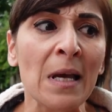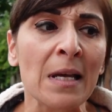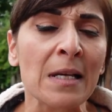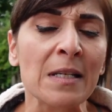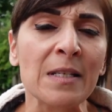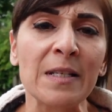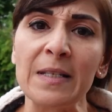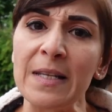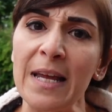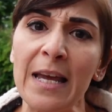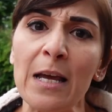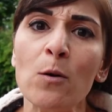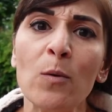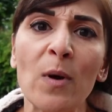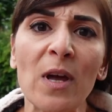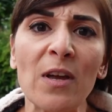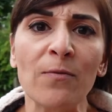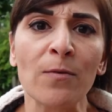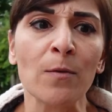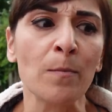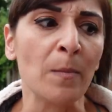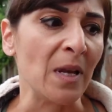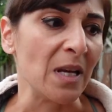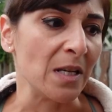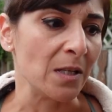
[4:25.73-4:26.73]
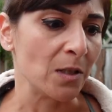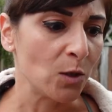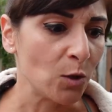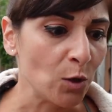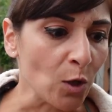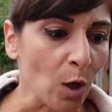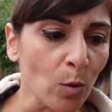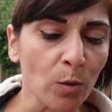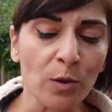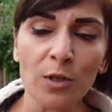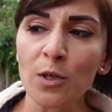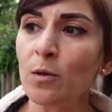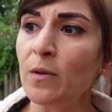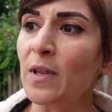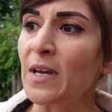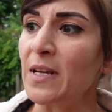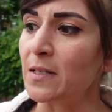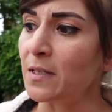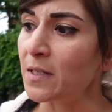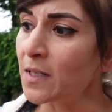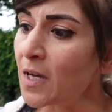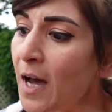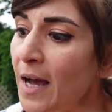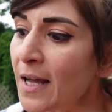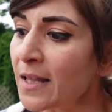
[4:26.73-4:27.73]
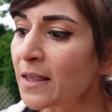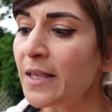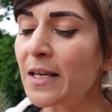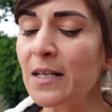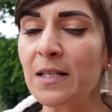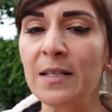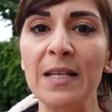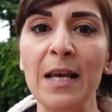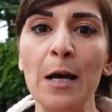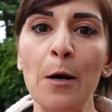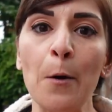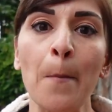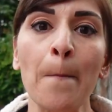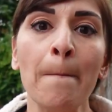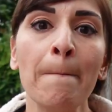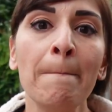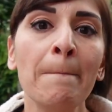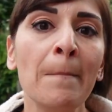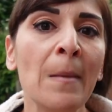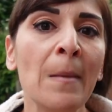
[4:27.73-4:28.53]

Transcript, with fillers: stay away from this, don't do this, cut this out.